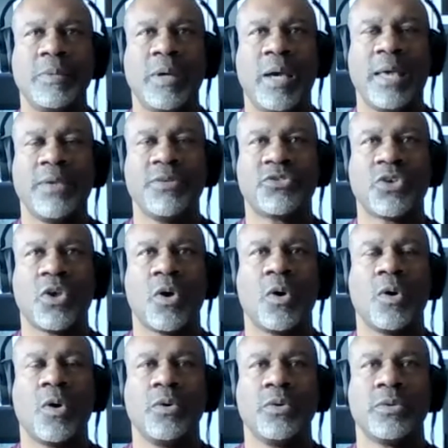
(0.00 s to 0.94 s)
I
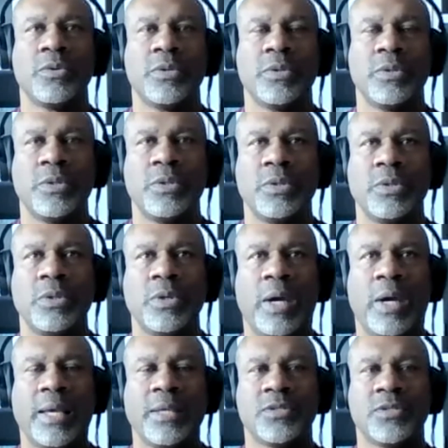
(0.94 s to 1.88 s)
saw
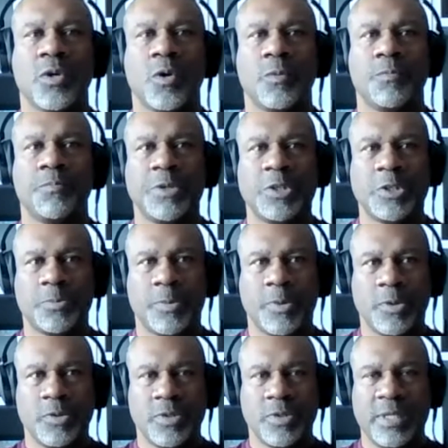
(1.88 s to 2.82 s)
a
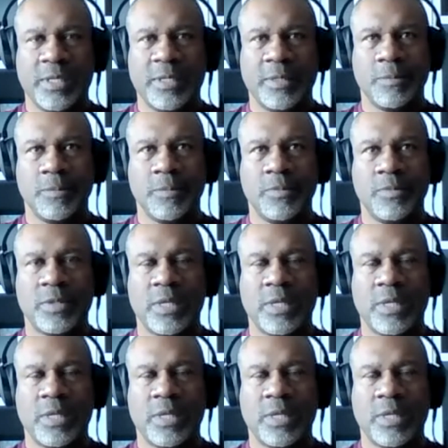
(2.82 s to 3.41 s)
Pittsburgh team